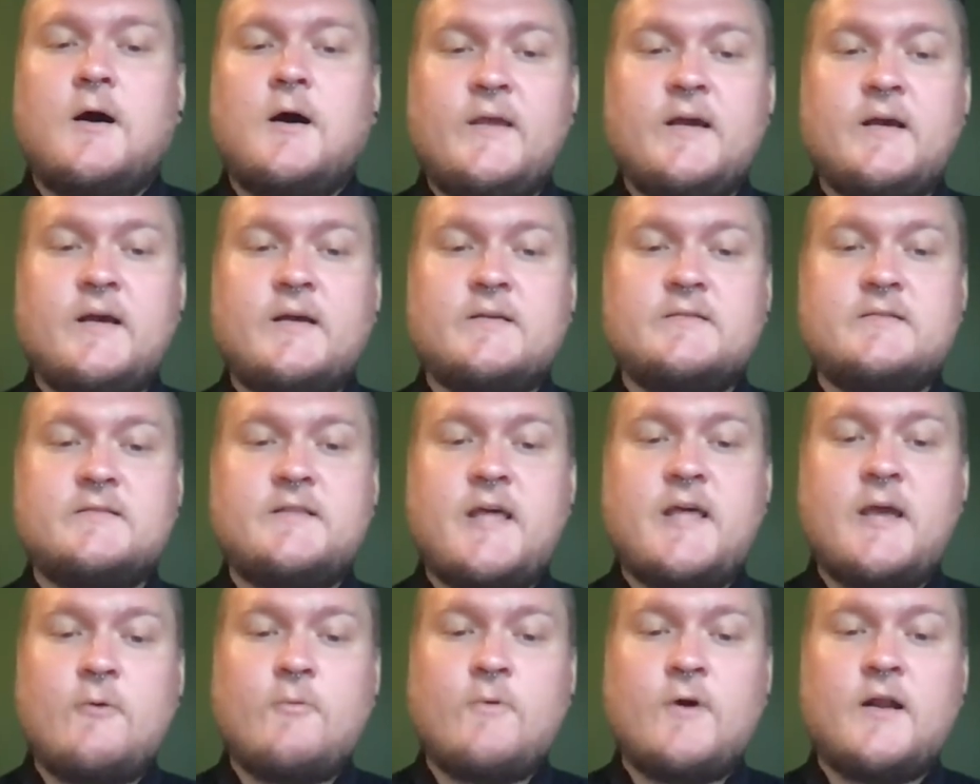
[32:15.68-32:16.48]
because
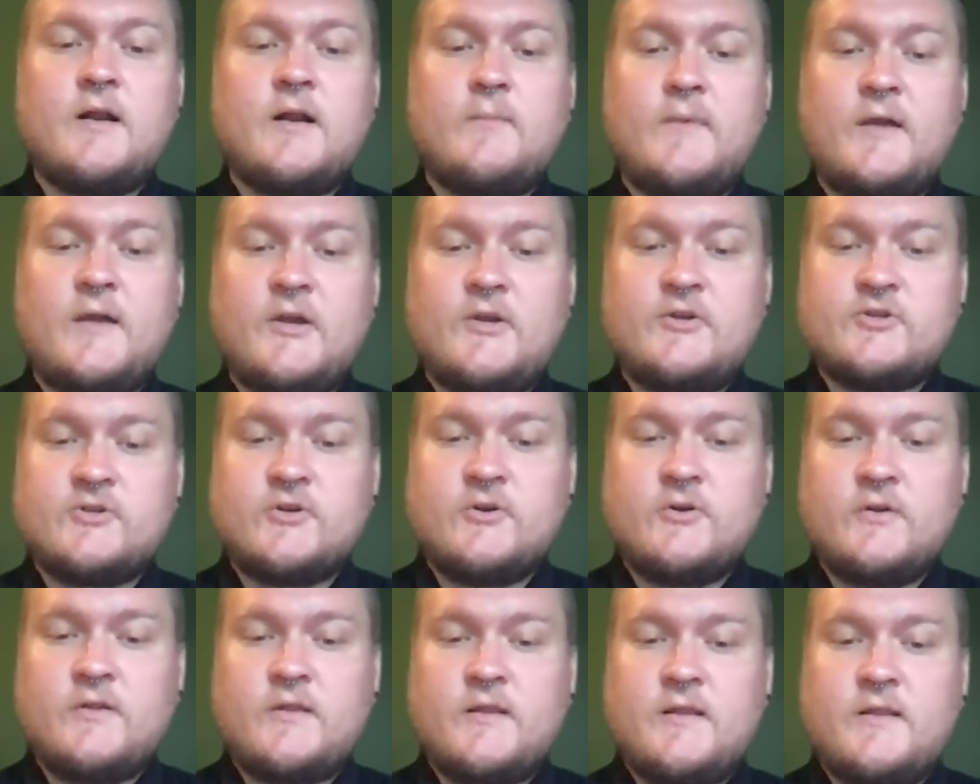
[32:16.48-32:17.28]
they want to make
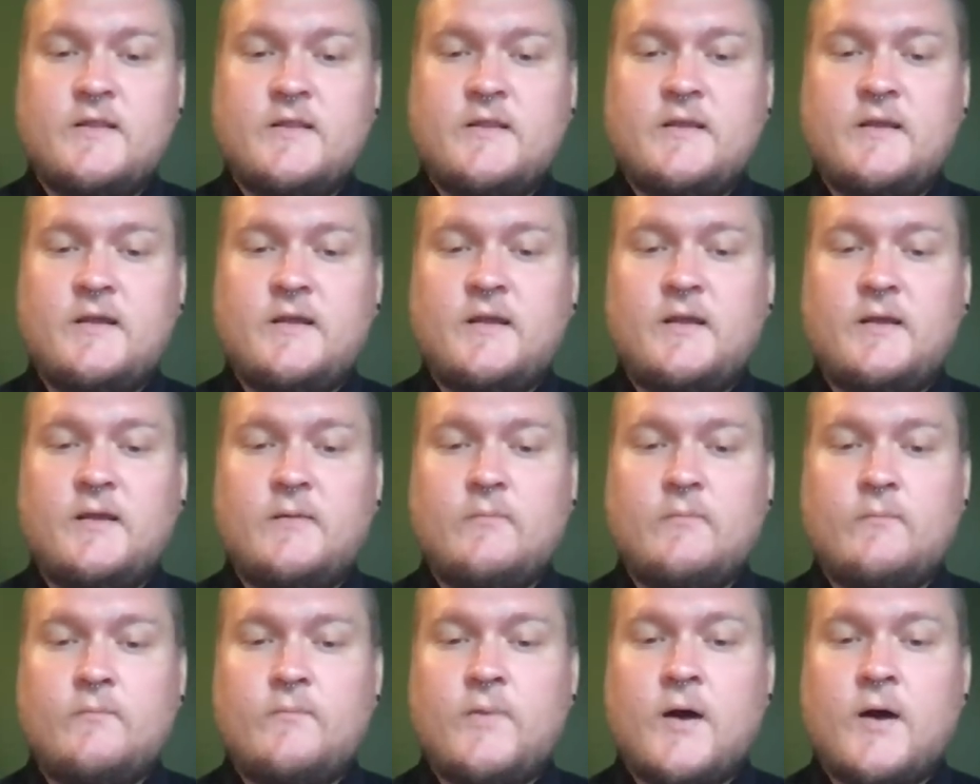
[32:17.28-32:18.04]
sure that the